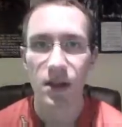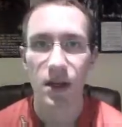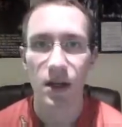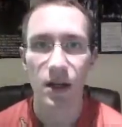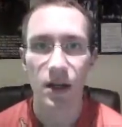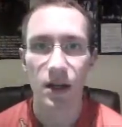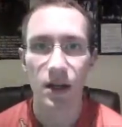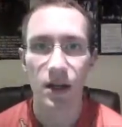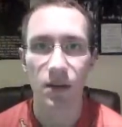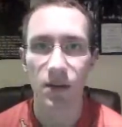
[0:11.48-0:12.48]

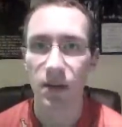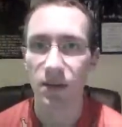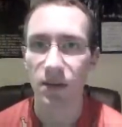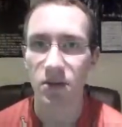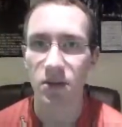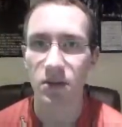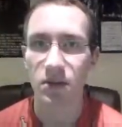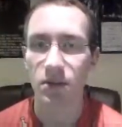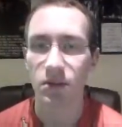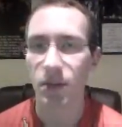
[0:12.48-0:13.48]
I want to be able
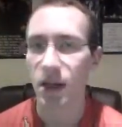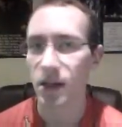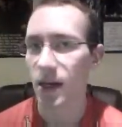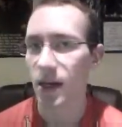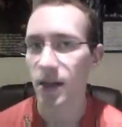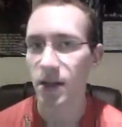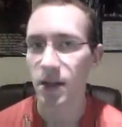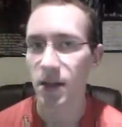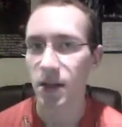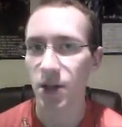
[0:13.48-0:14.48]
to monetize
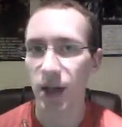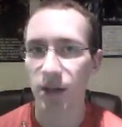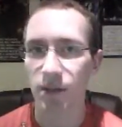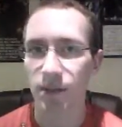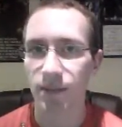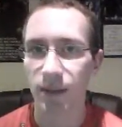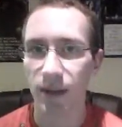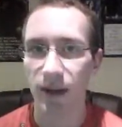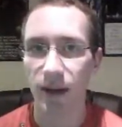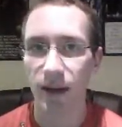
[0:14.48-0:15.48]
a channel,
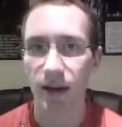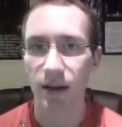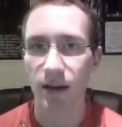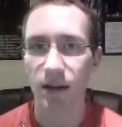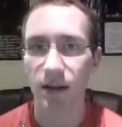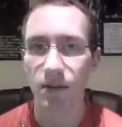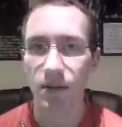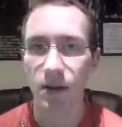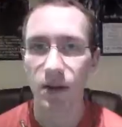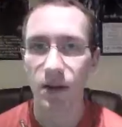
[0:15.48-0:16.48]
and I don't
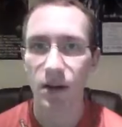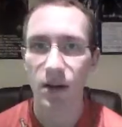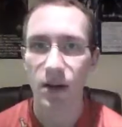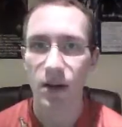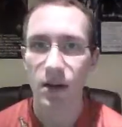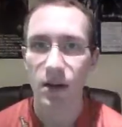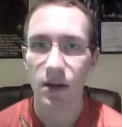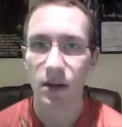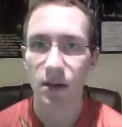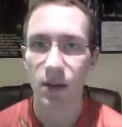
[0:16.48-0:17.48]
want
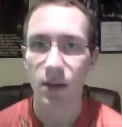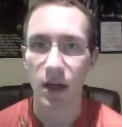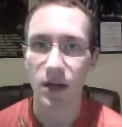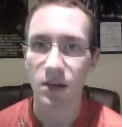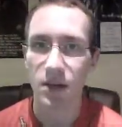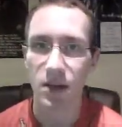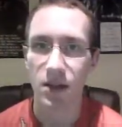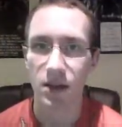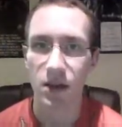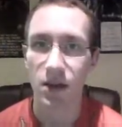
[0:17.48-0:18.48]
money to be
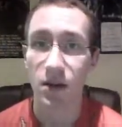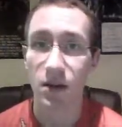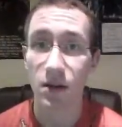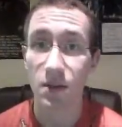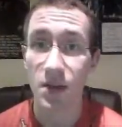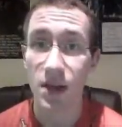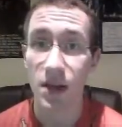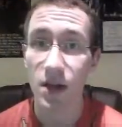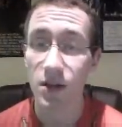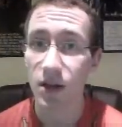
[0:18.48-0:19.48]
something that could
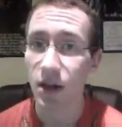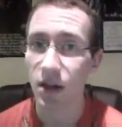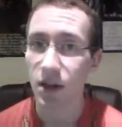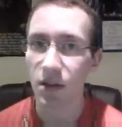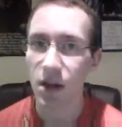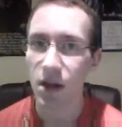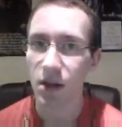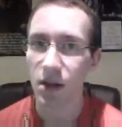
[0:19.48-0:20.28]
potentially get in the way,